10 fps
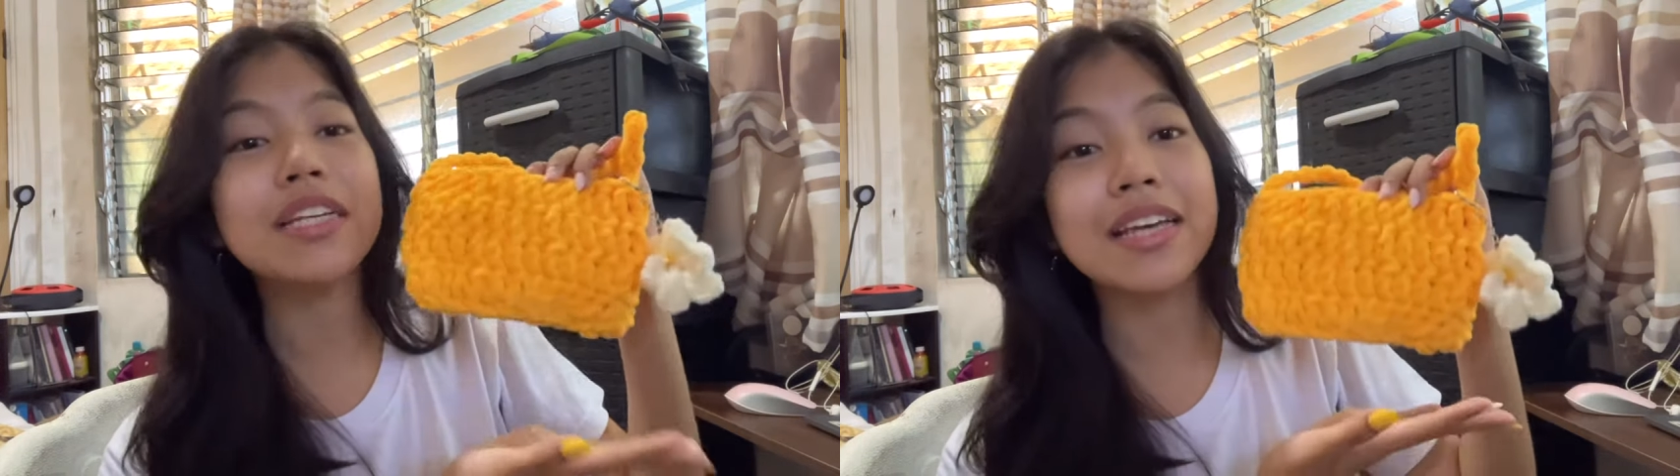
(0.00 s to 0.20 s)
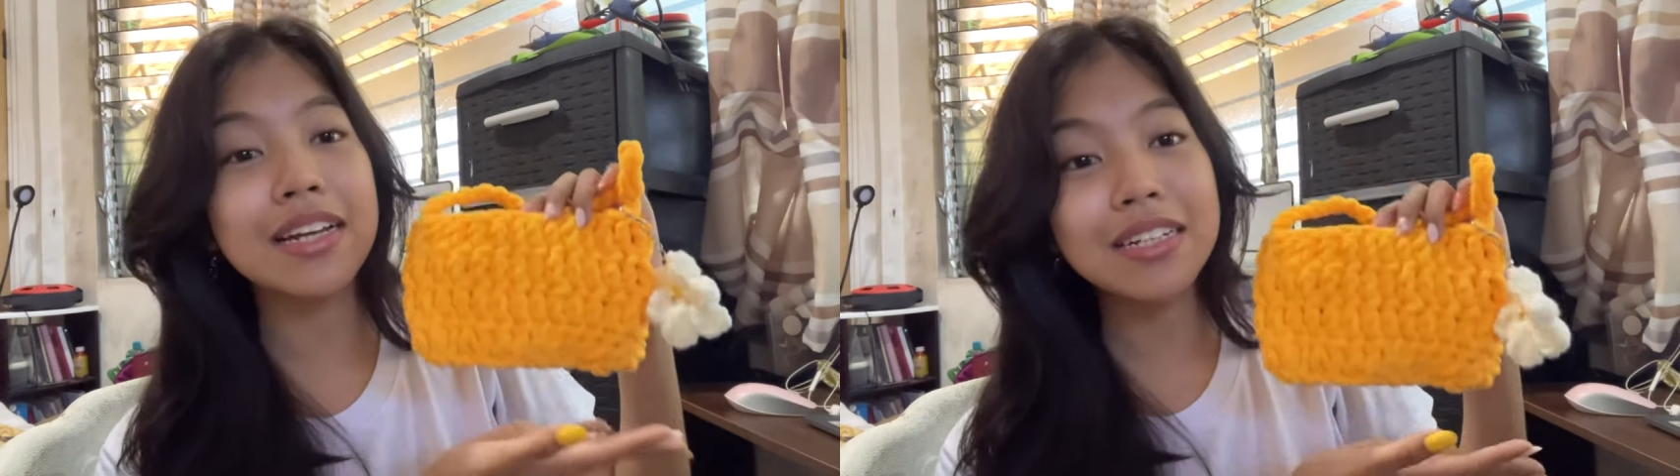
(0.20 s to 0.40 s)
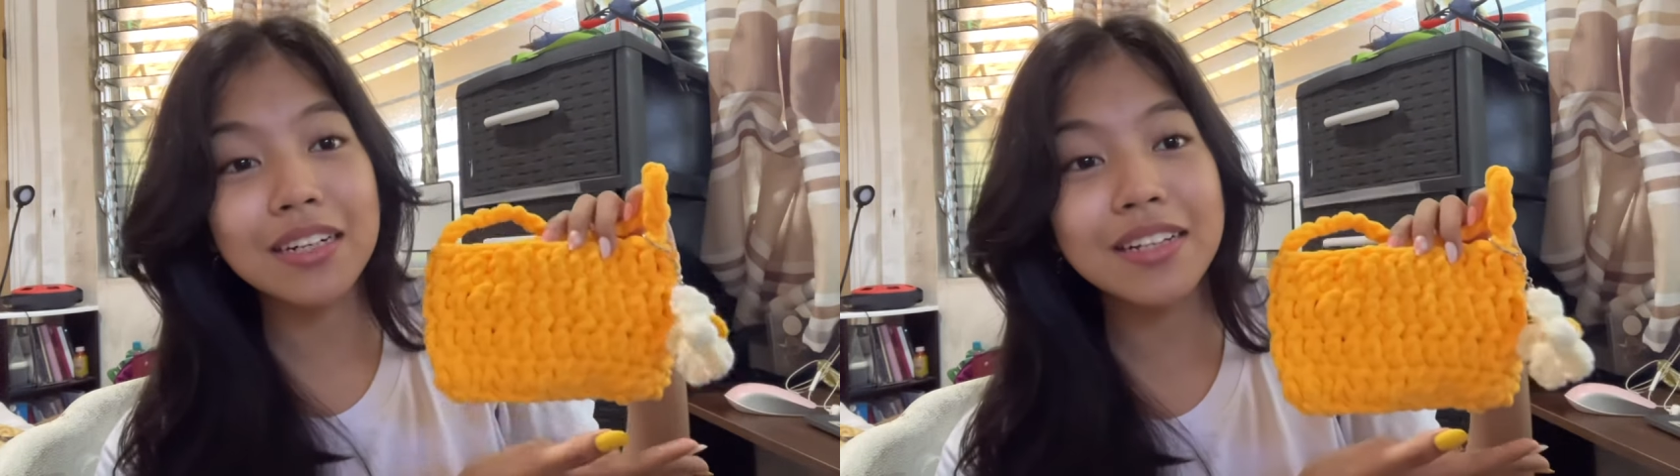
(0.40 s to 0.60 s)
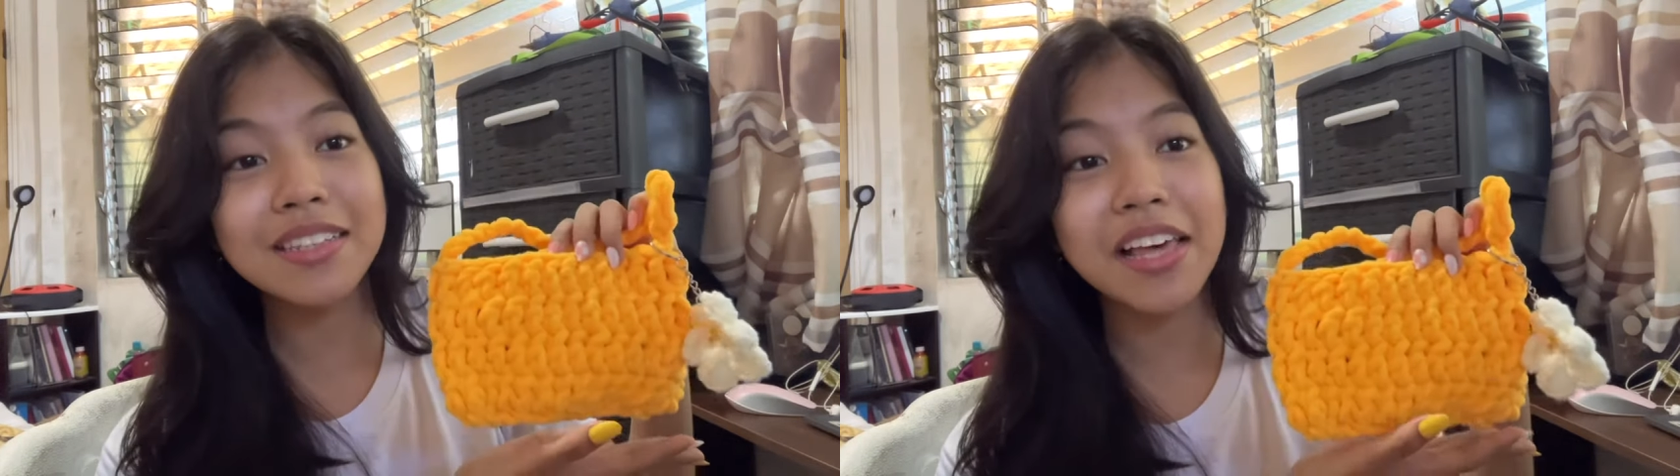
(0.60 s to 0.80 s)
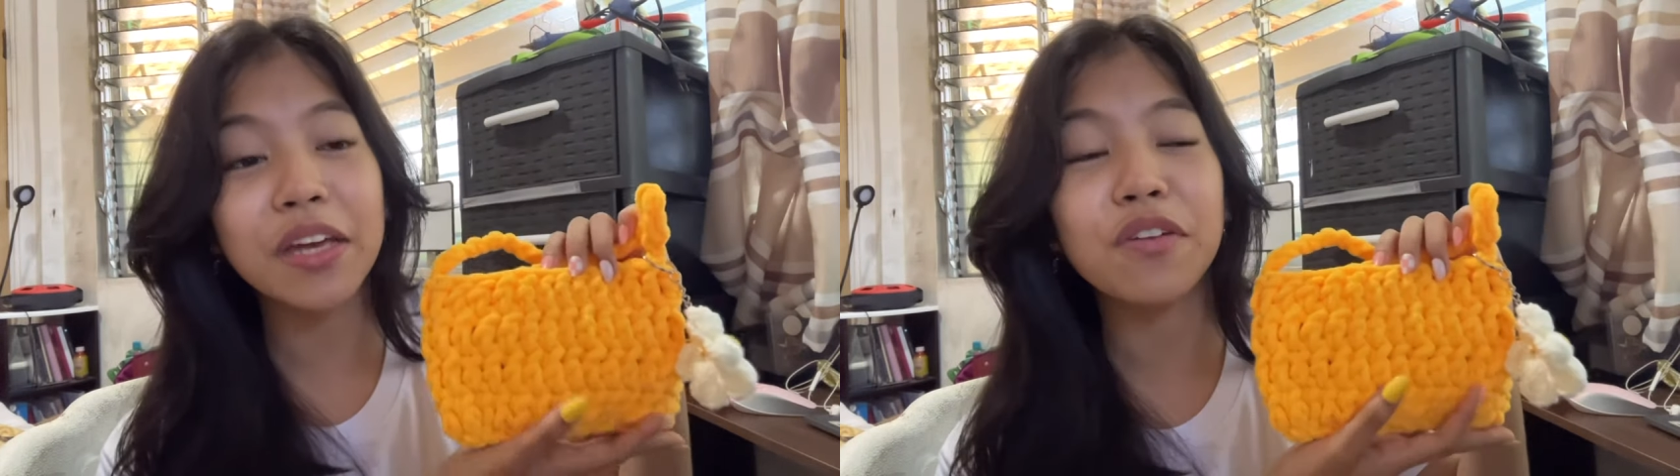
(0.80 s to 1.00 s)

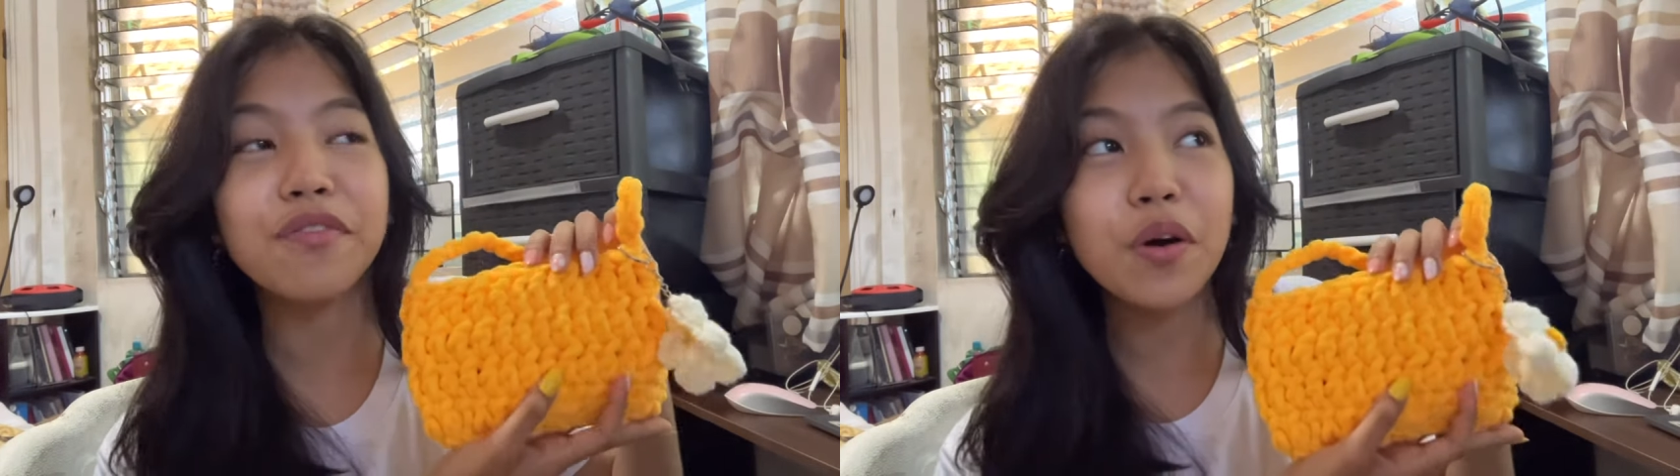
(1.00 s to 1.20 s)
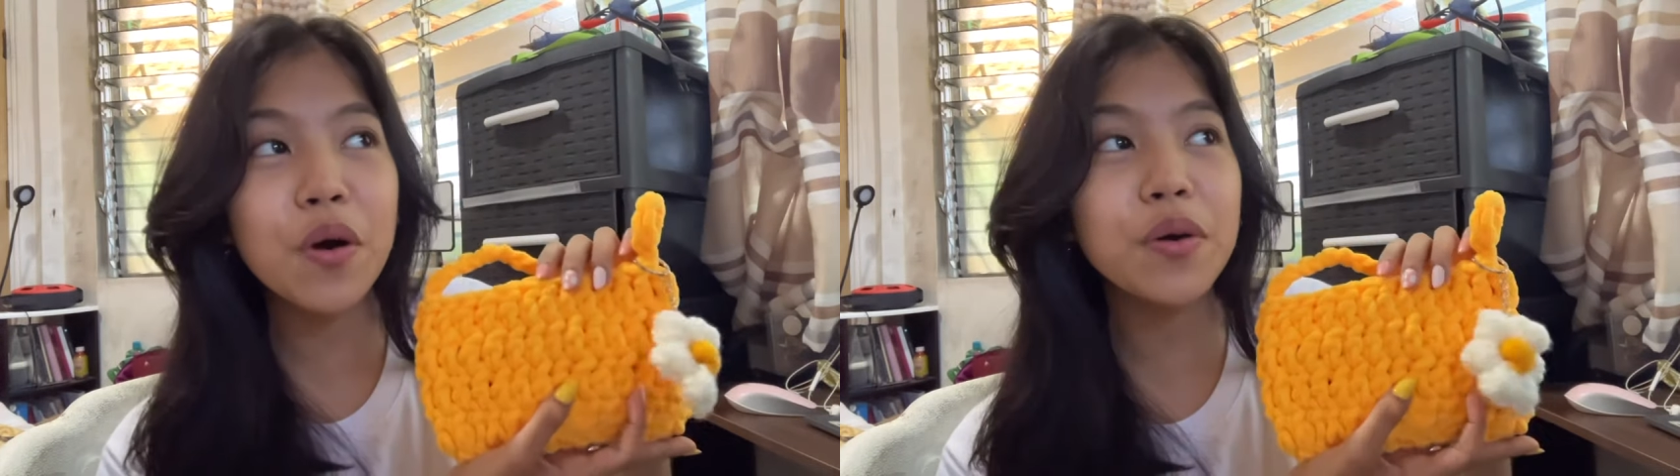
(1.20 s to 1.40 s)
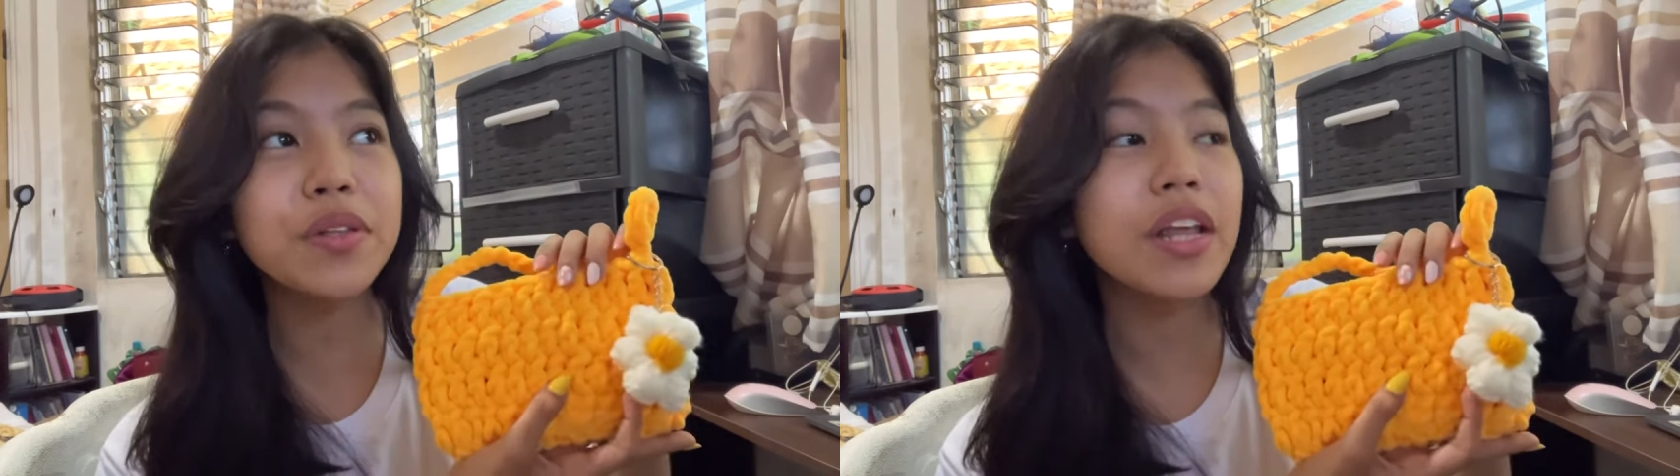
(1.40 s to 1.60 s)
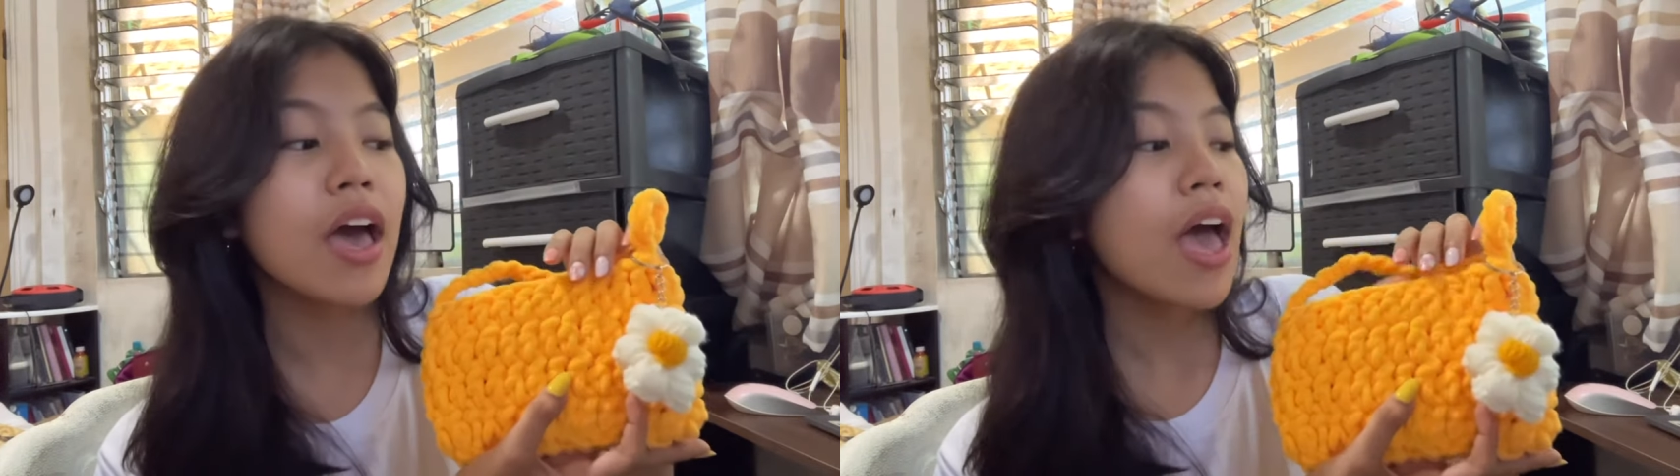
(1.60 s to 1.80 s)
essentials like your phone